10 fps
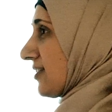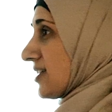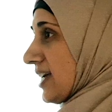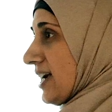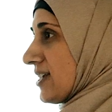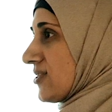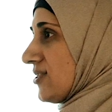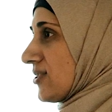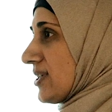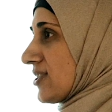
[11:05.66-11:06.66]
Does that answer
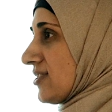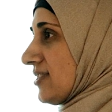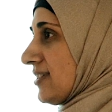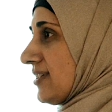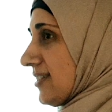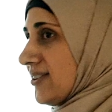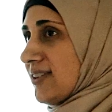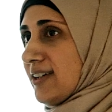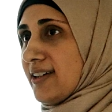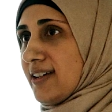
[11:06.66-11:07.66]
your question?
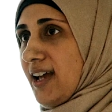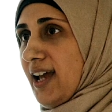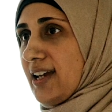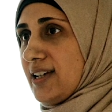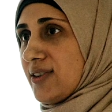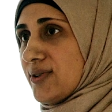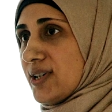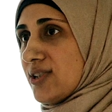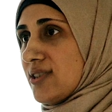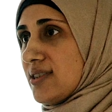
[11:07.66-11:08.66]
Okay. Any other
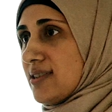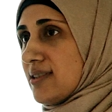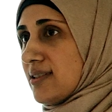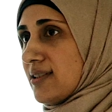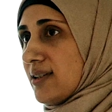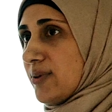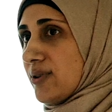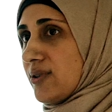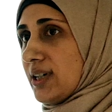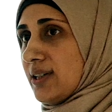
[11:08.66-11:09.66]
questions
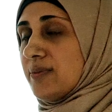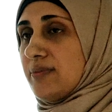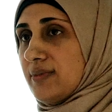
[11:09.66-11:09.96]
about curriculum?